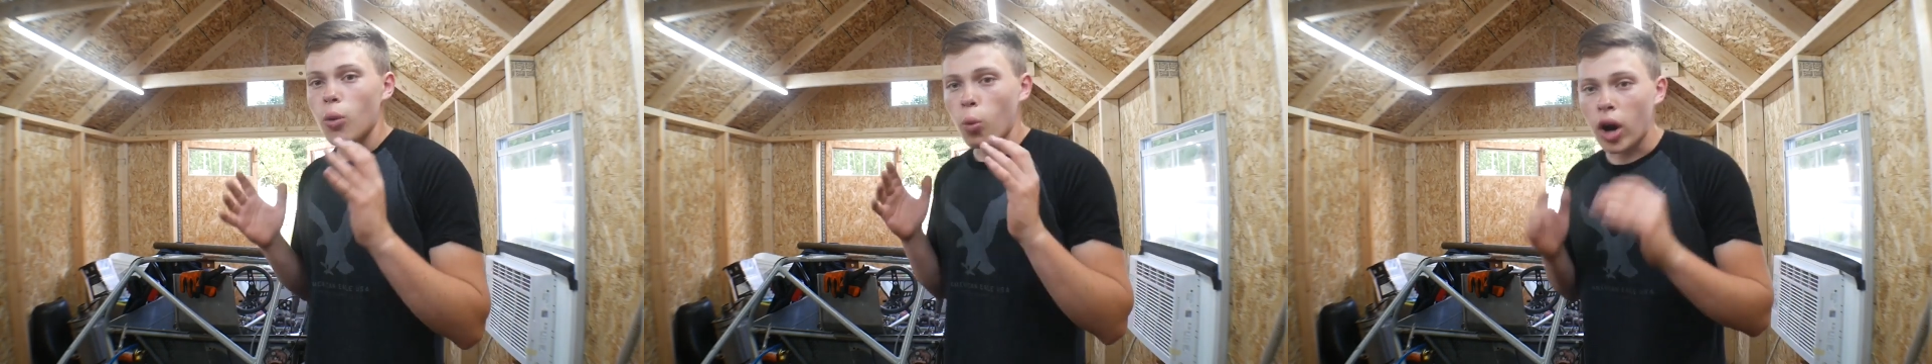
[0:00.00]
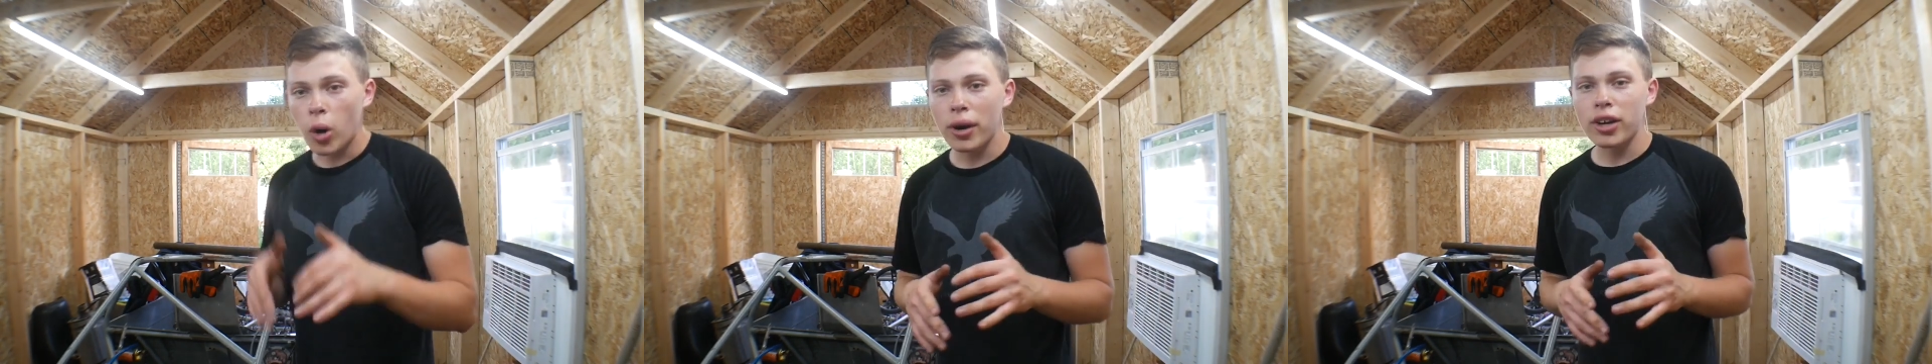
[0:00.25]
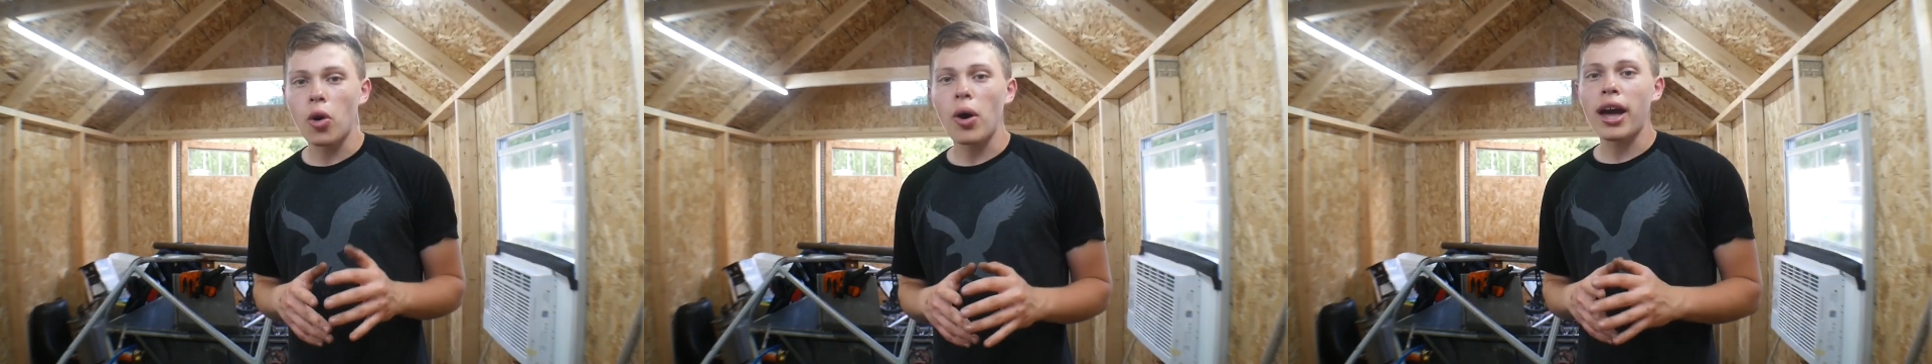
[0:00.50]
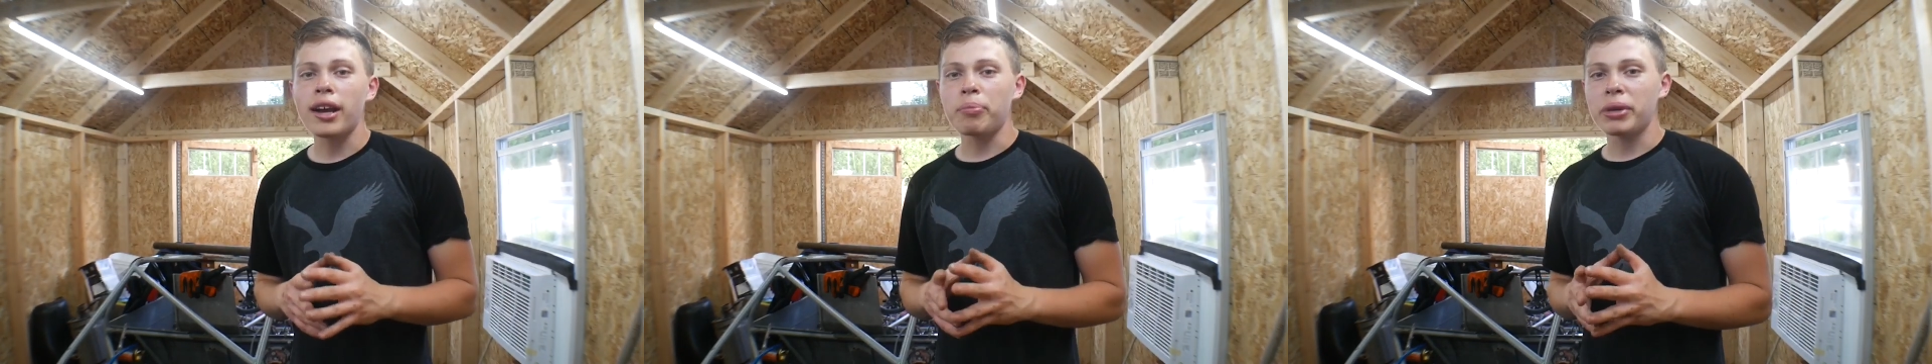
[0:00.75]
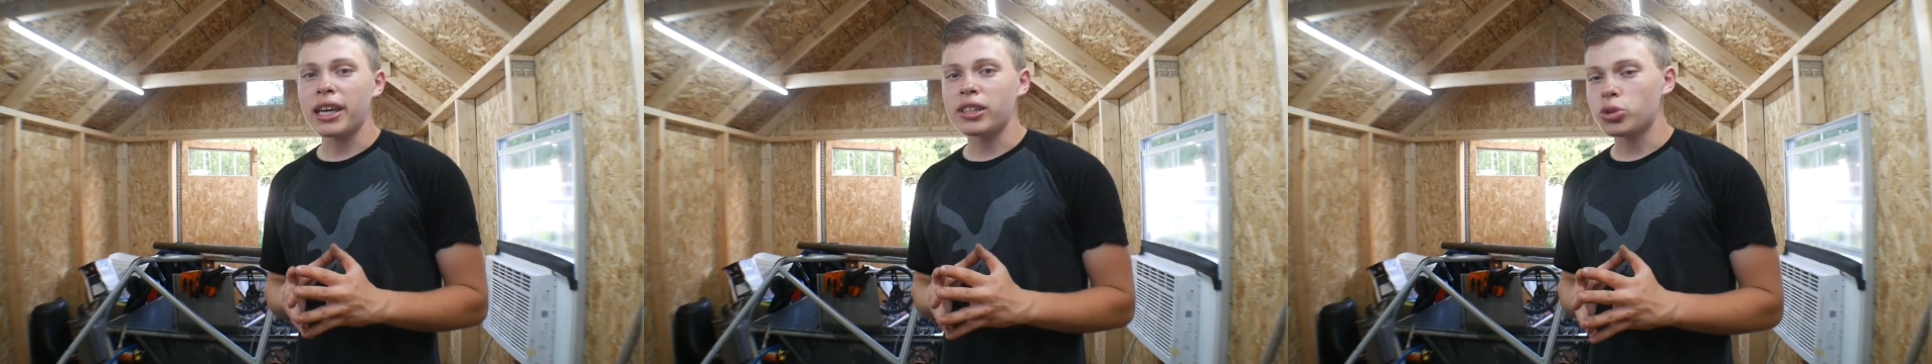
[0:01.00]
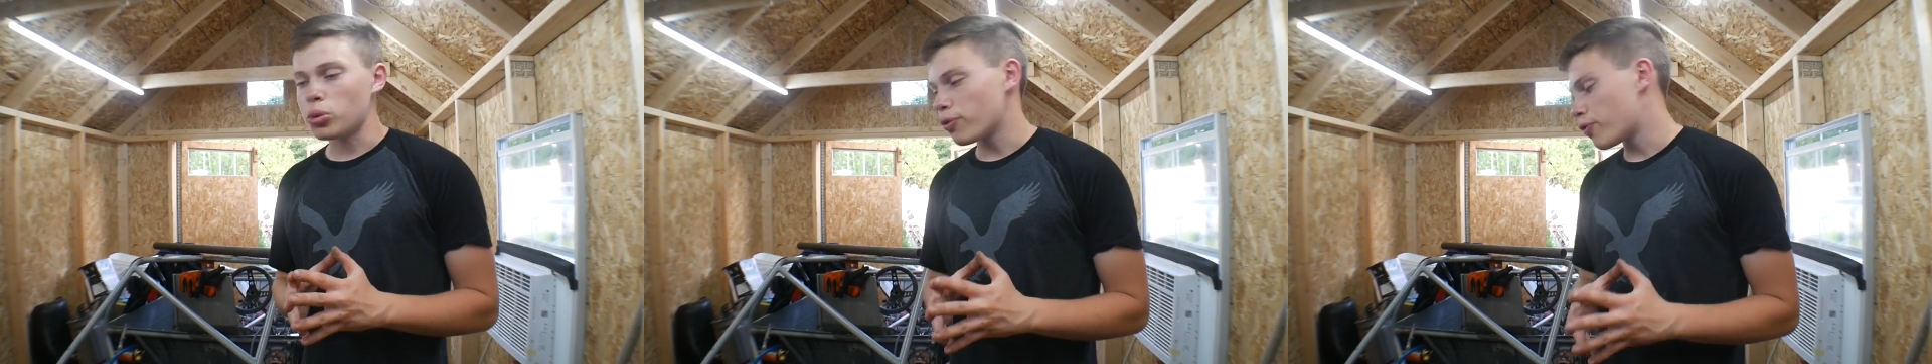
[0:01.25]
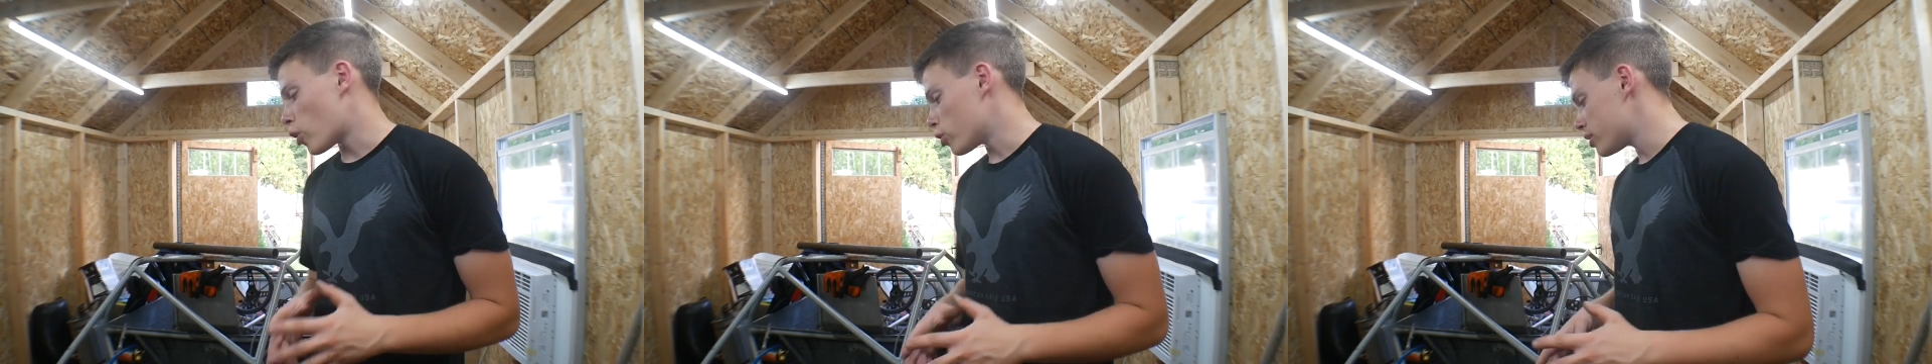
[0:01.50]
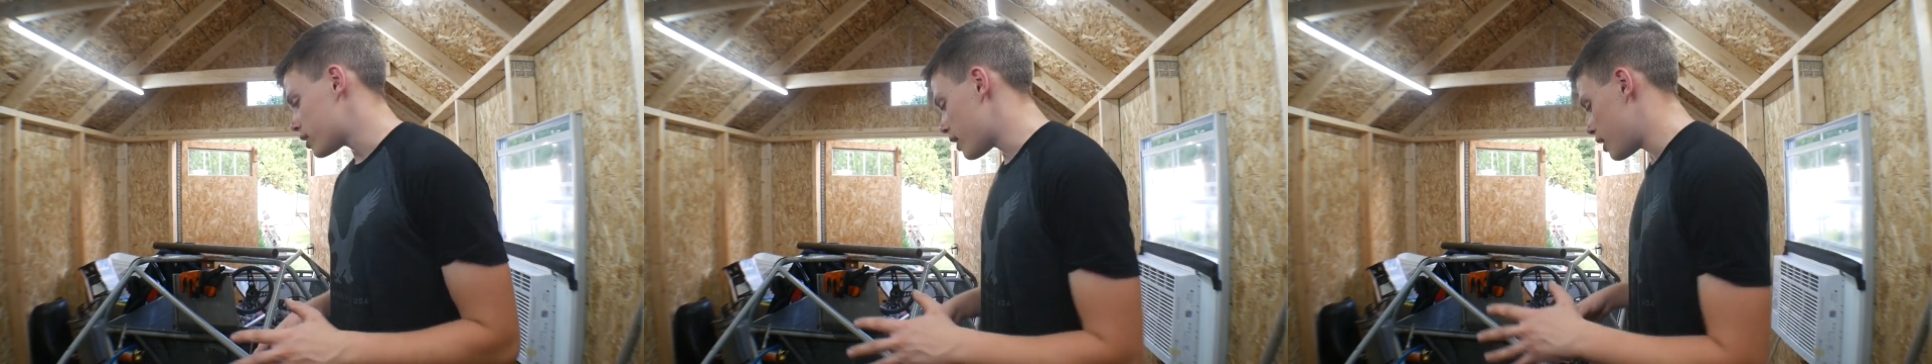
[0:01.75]
What I want to go ahead and begin doing
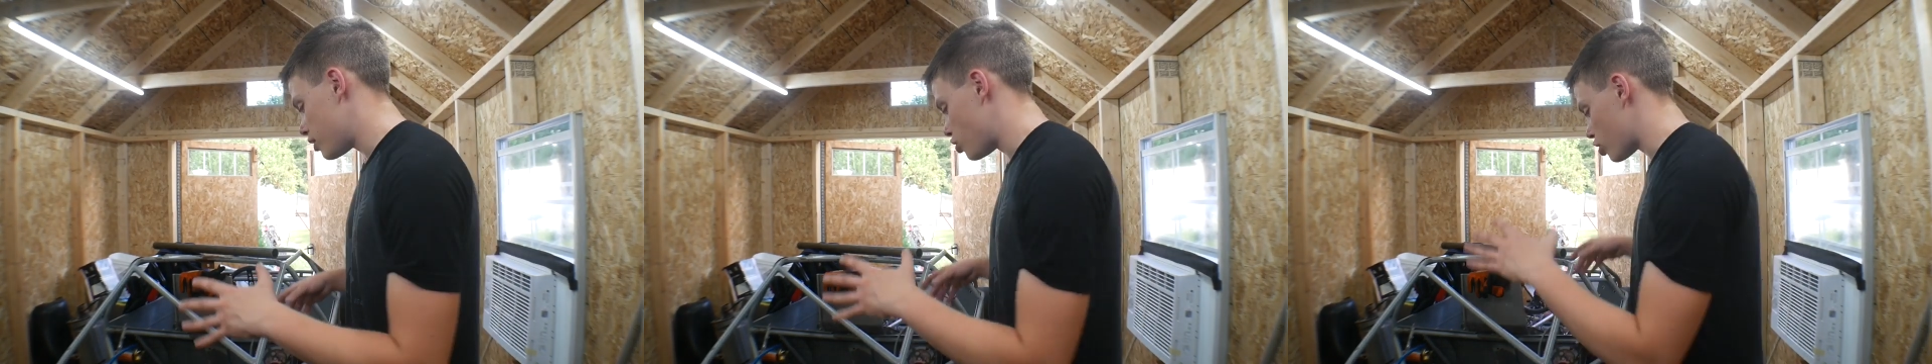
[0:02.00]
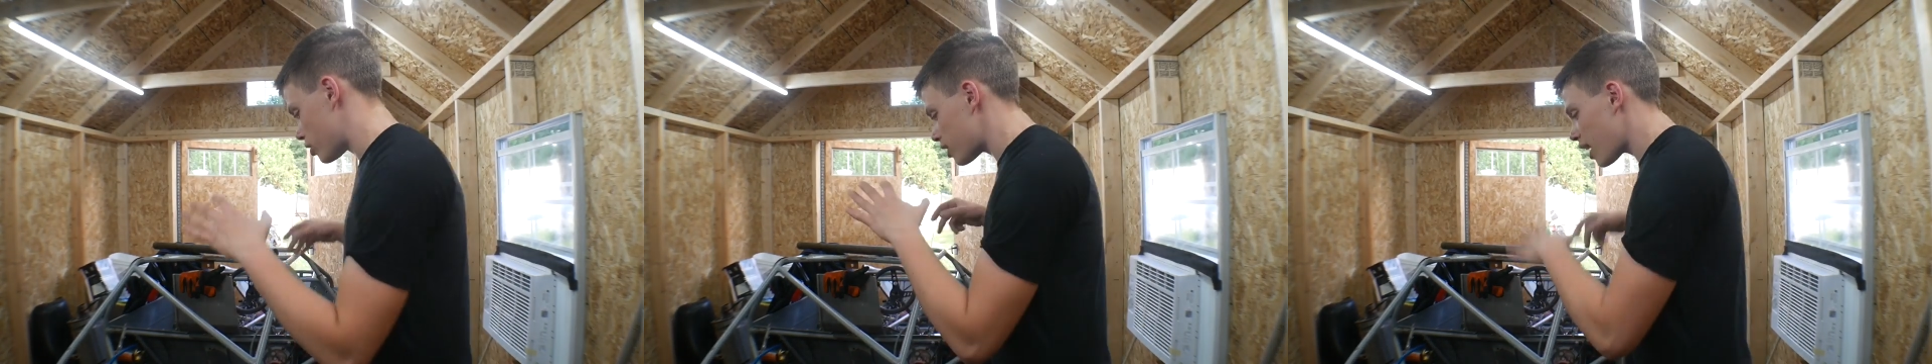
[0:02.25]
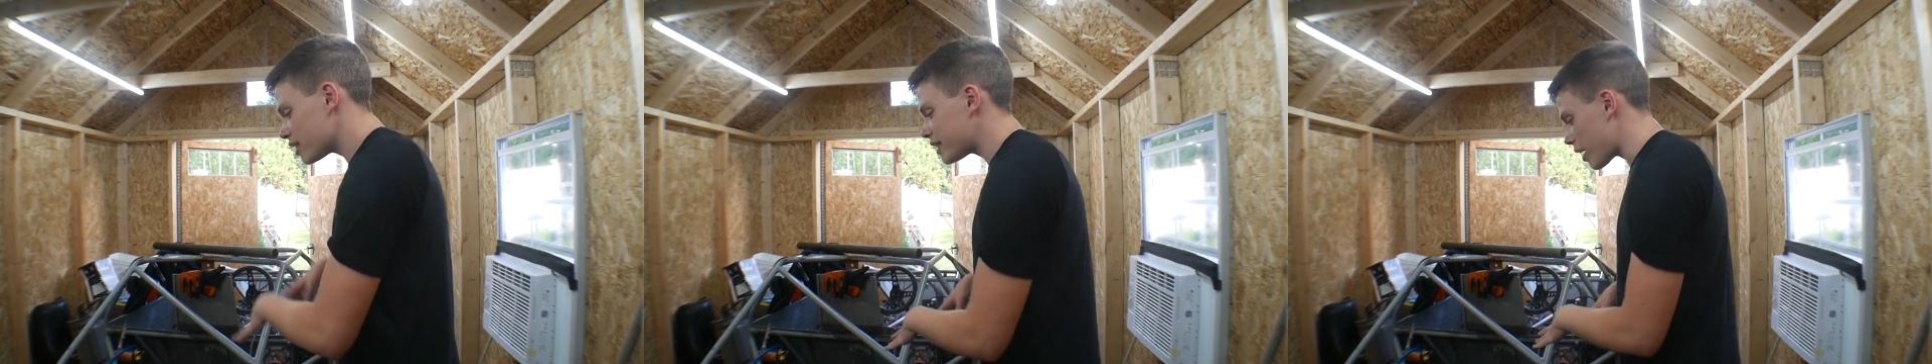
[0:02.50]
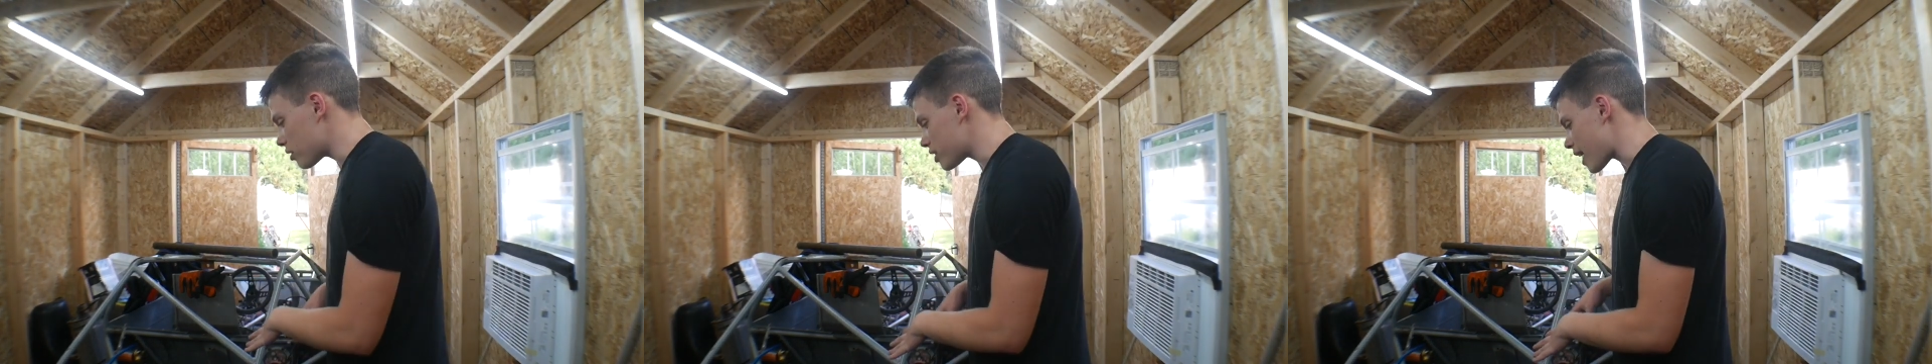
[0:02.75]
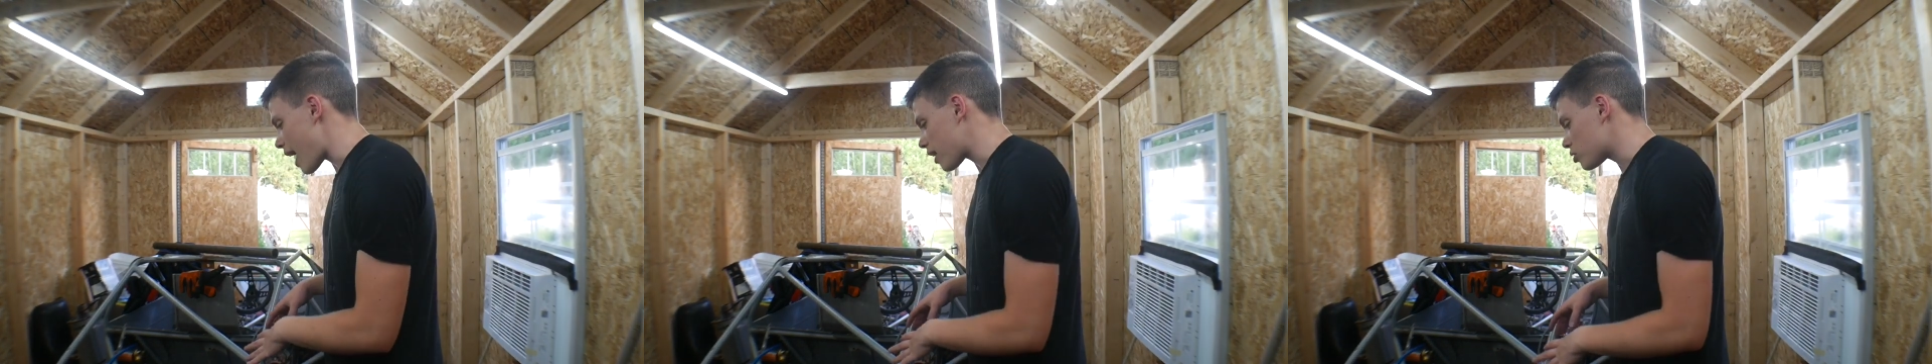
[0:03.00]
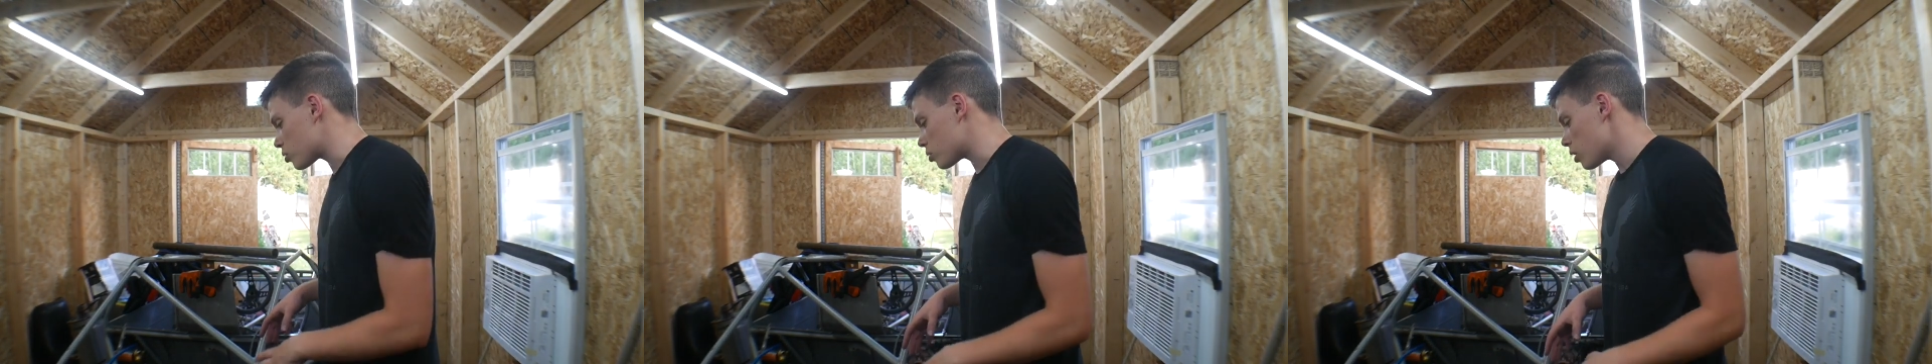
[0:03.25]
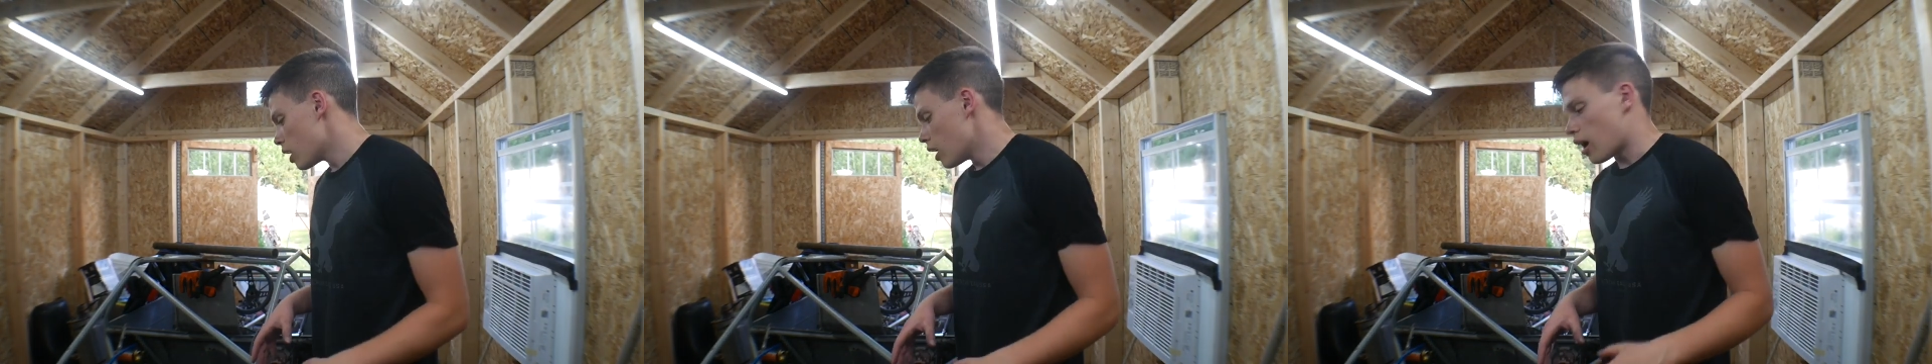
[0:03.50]
first is just tighten down this axle